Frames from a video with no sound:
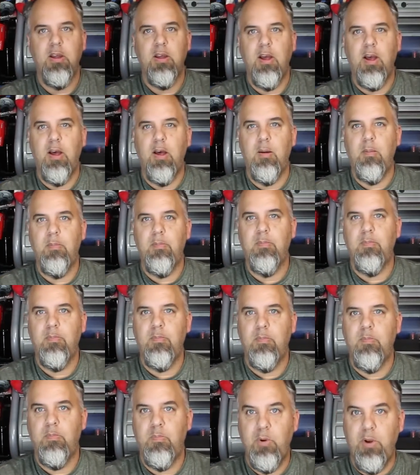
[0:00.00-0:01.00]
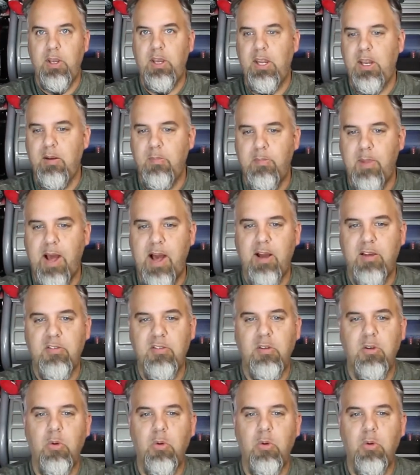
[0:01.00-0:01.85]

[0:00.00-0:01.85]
Pretty neat box,